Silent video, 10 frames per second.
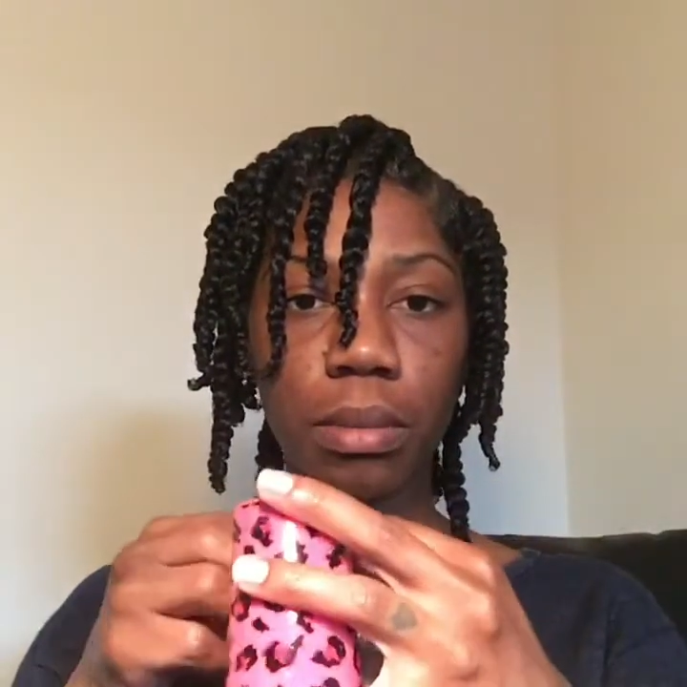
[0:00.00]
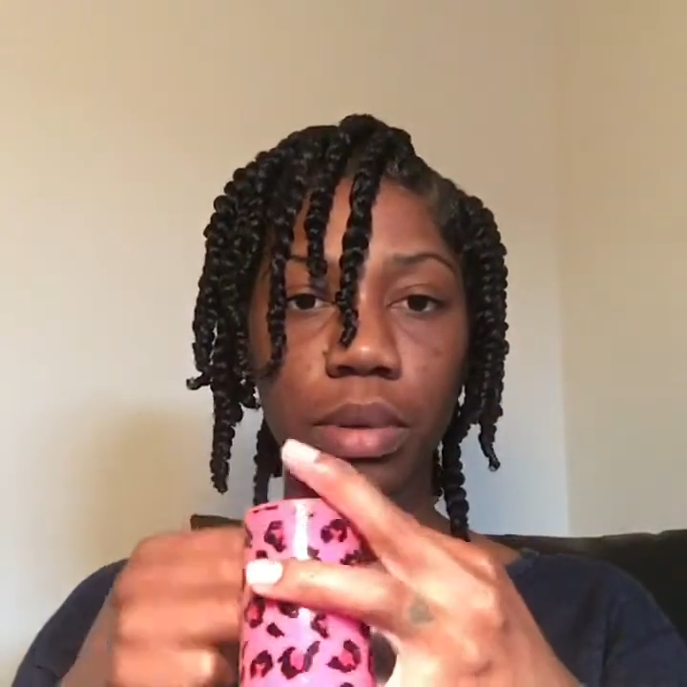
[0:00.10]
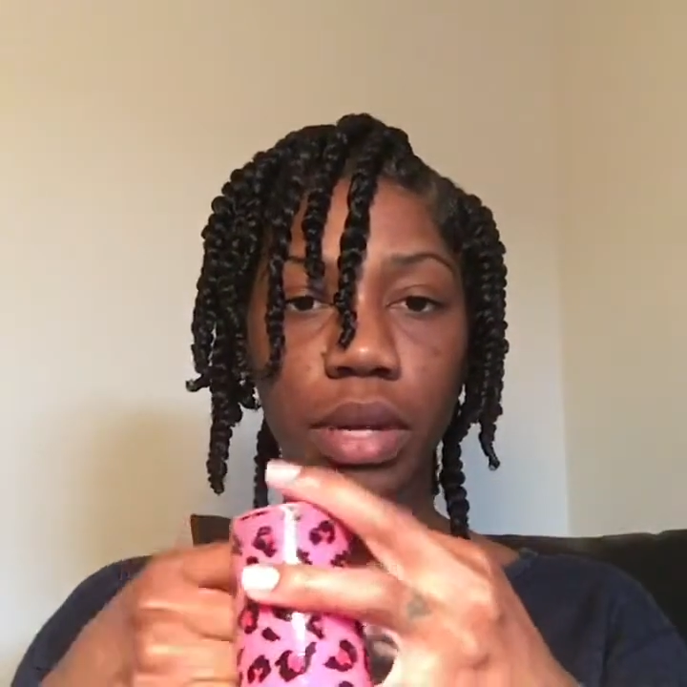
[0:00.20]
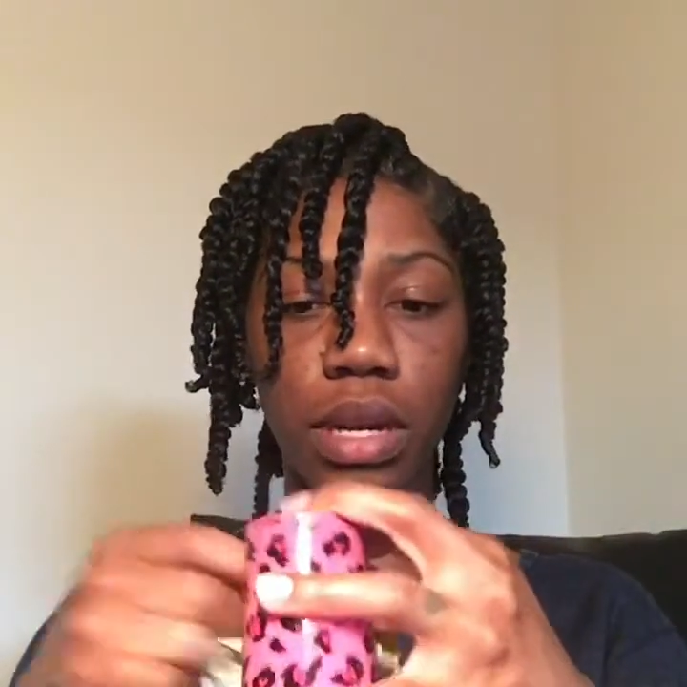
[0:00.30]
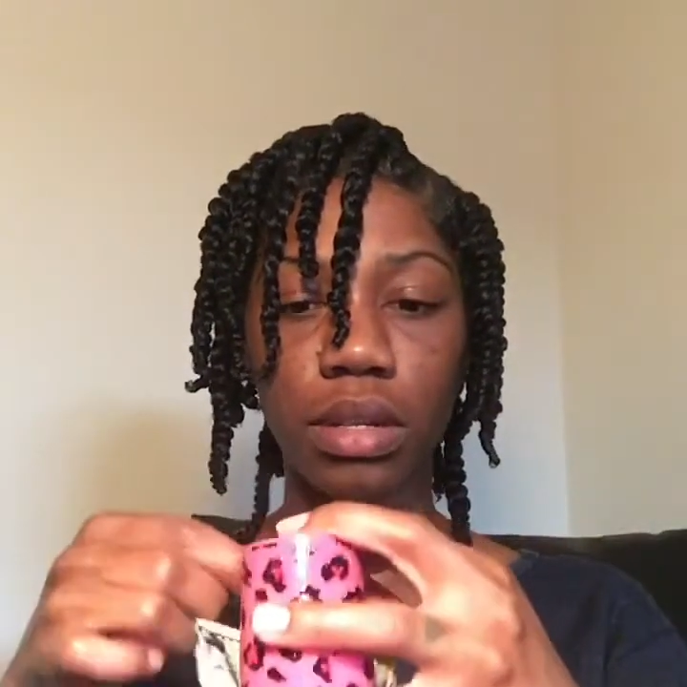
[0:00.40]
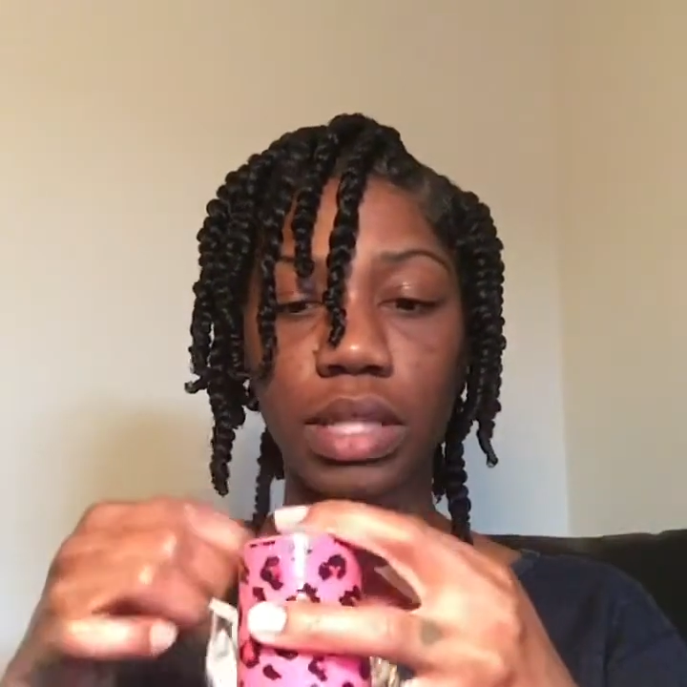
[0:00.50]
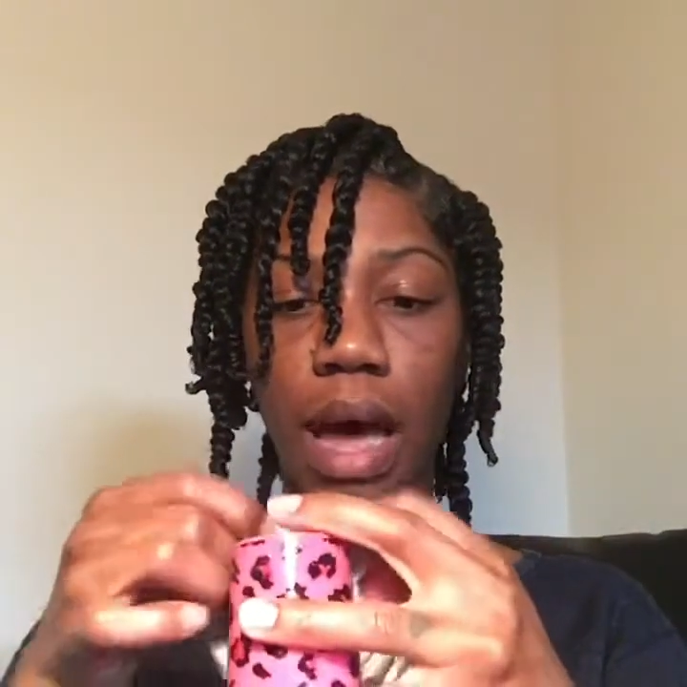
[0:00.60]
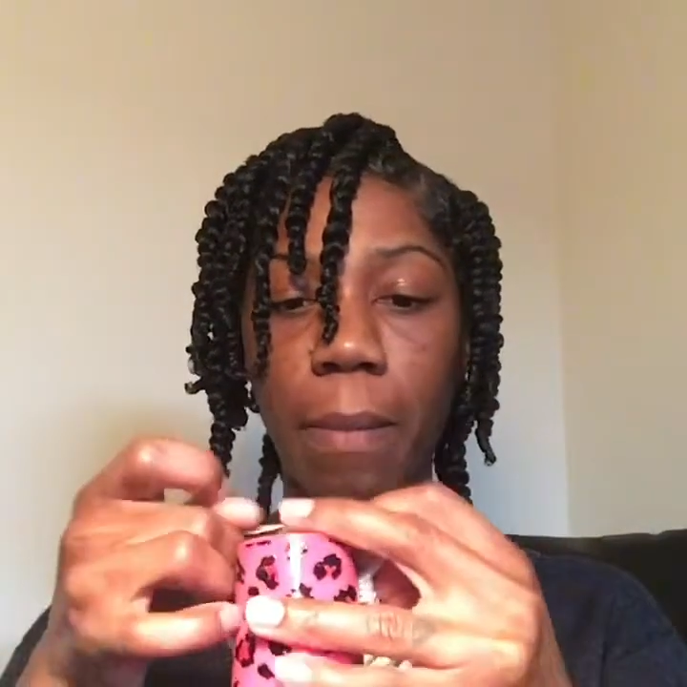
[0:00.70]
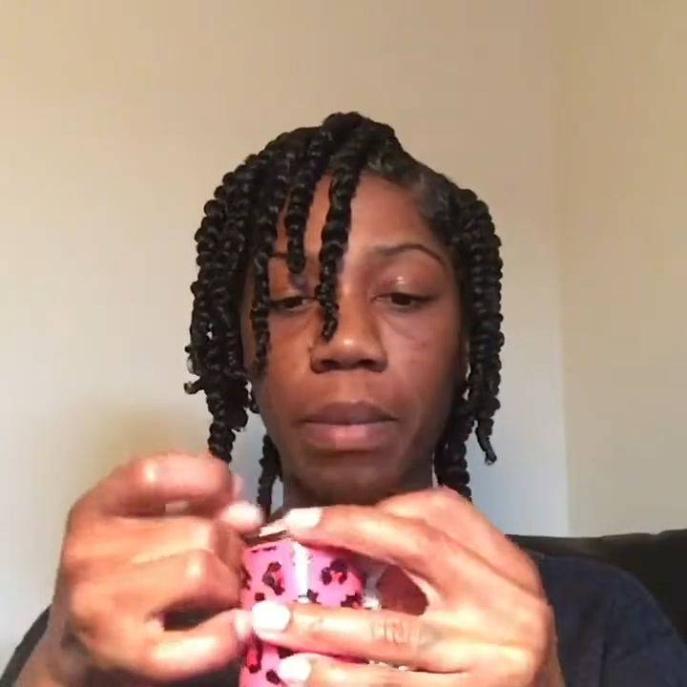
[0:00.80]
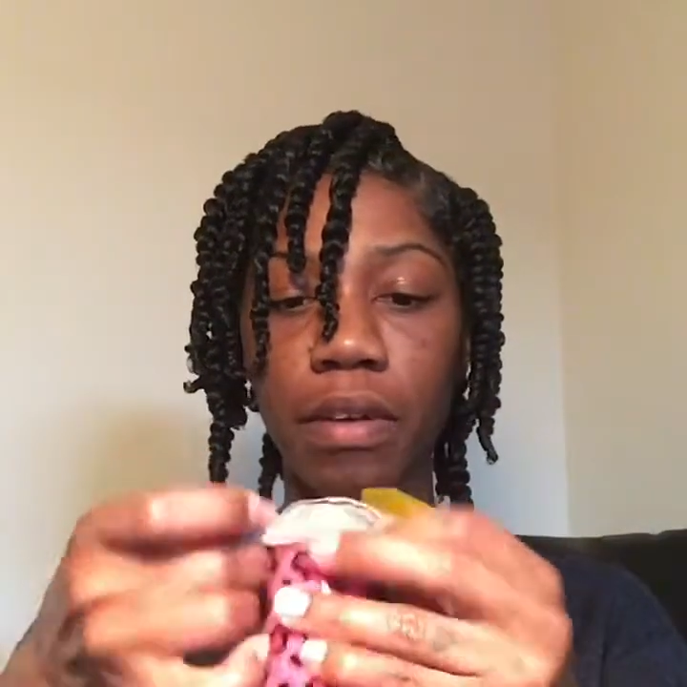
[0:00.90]
put it on
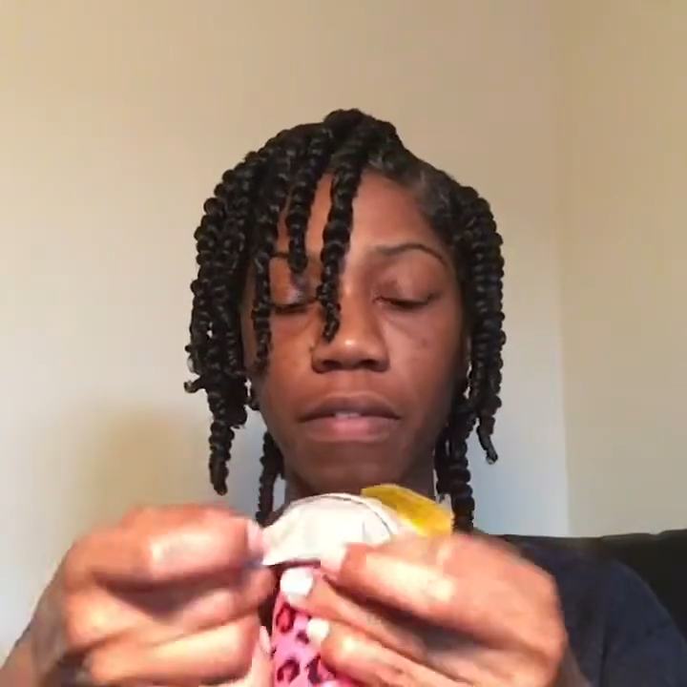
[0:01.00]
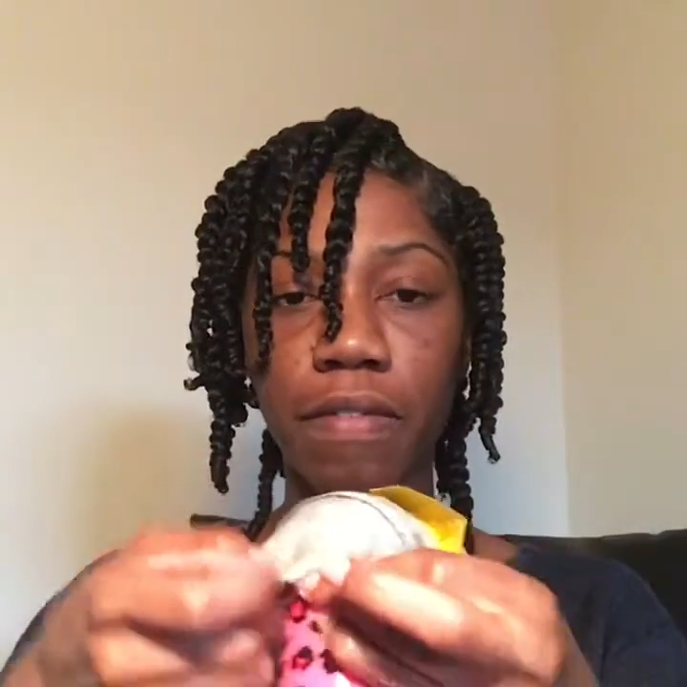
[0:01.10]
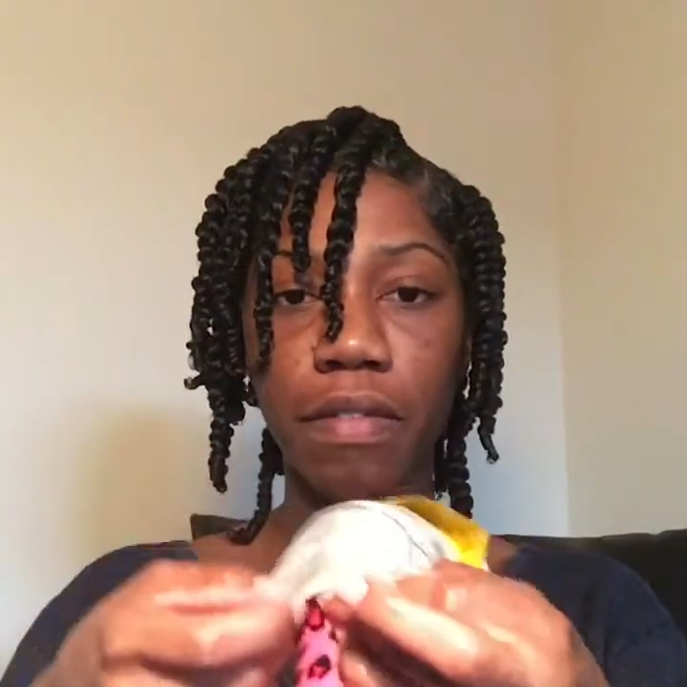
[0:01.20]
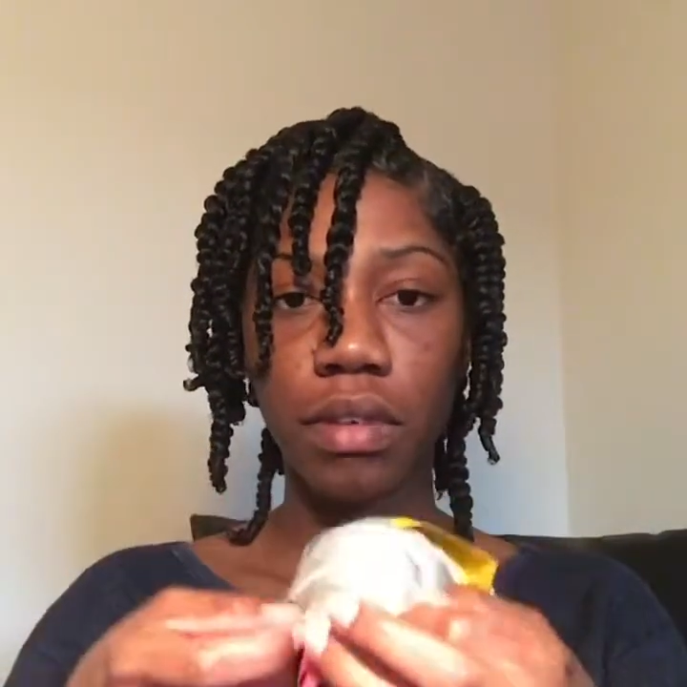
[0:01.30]
top of